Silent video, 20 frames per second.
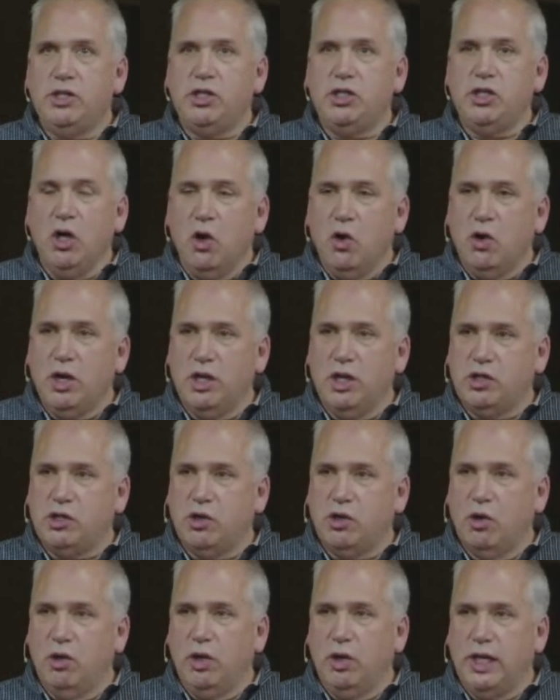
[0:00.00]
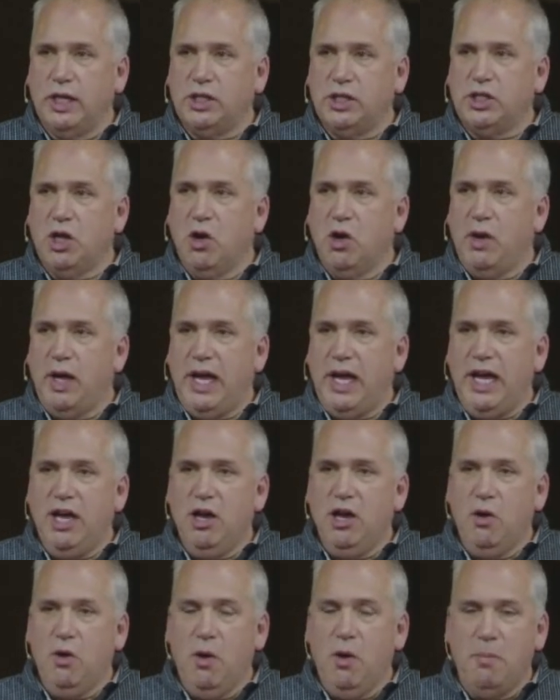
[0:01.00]
so controlling, so
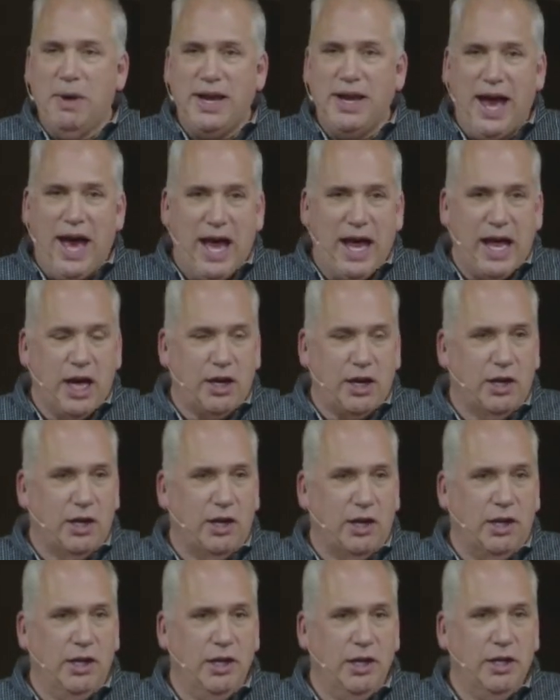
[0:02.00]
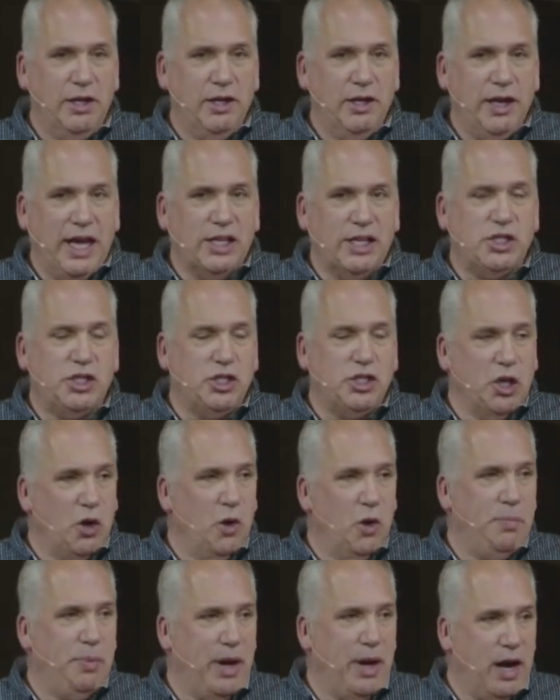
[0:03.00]
egomaniacal, and
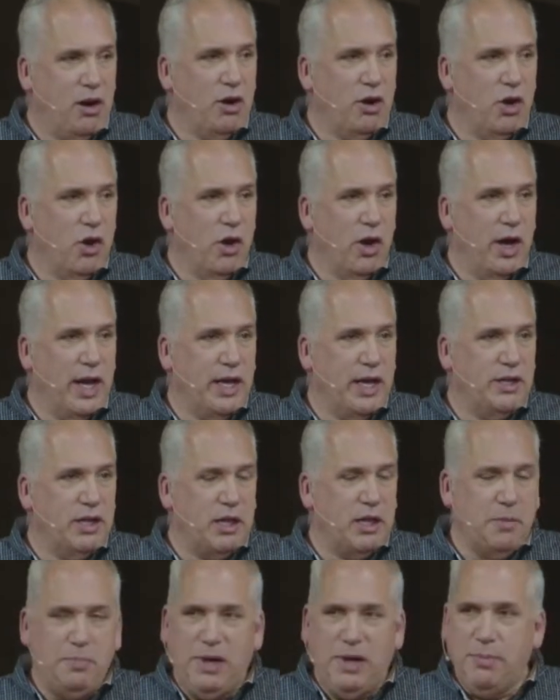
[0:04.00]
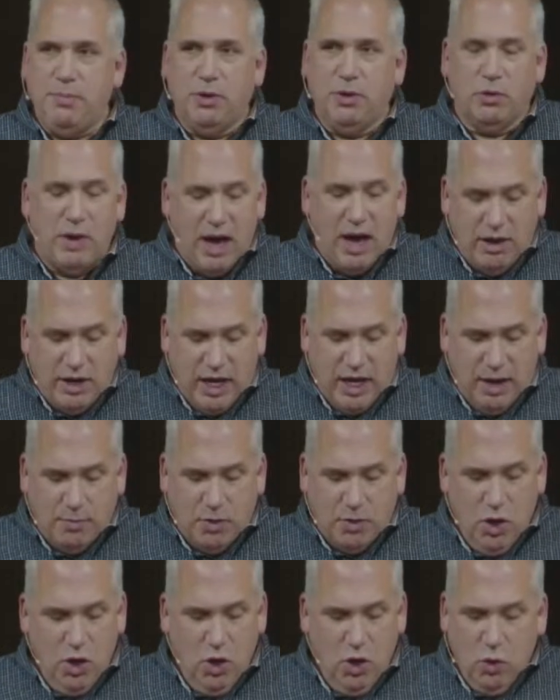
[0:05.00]
so paranoid that the people around
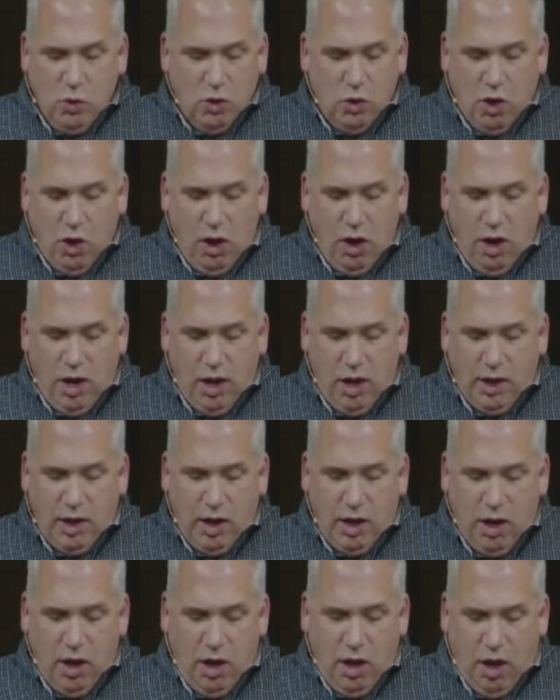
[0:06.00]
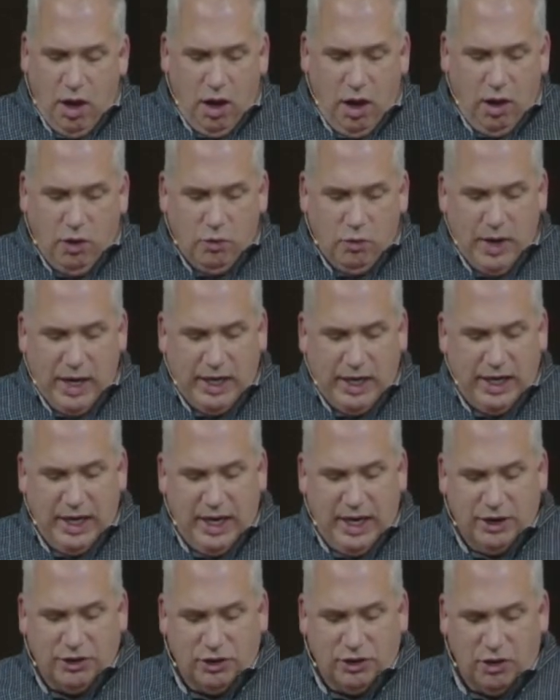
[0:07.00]
him were all, all ready
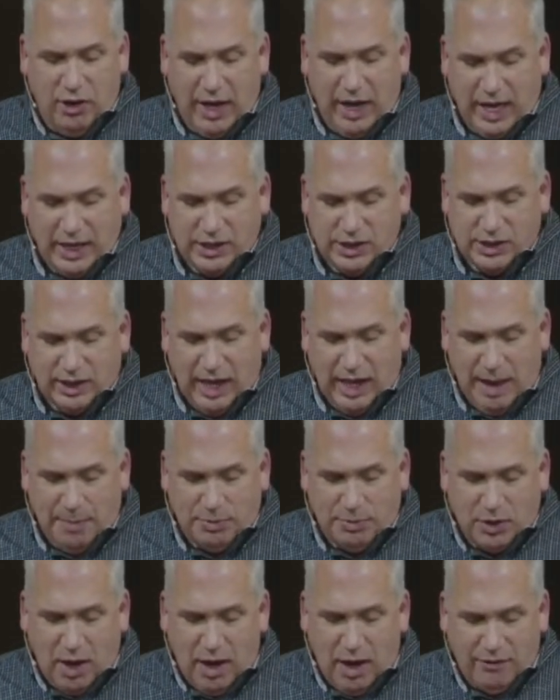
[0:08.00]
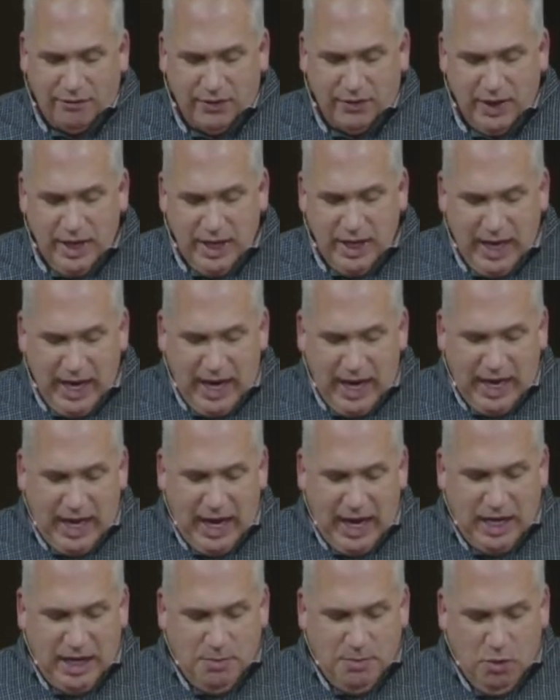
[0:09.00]
to get their heads lopped off
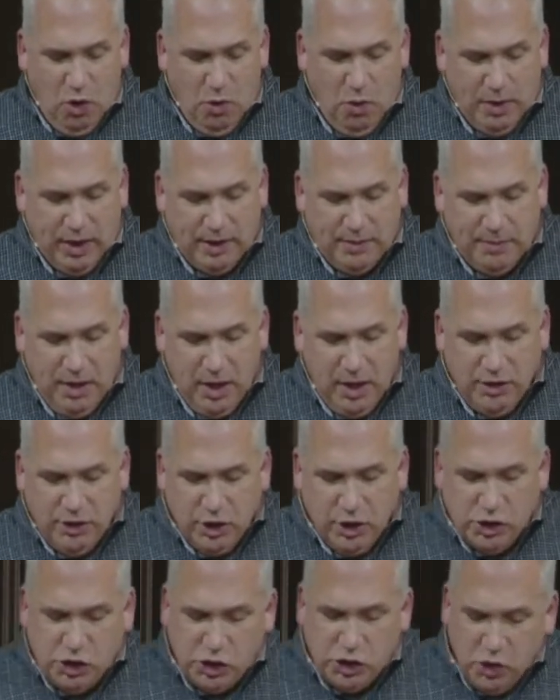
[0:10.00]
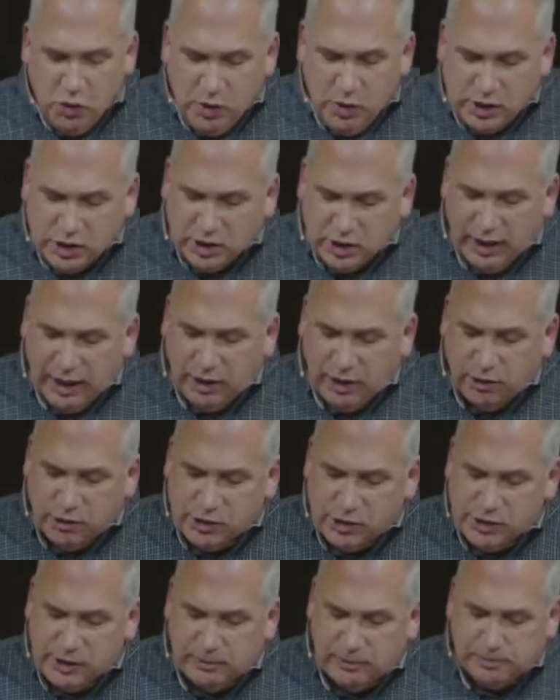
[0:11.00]
at any moment. The Jewish
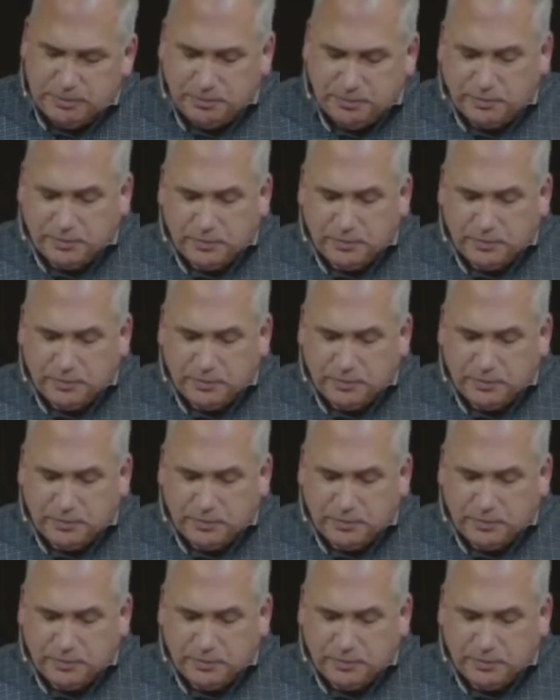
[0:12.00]
leaders,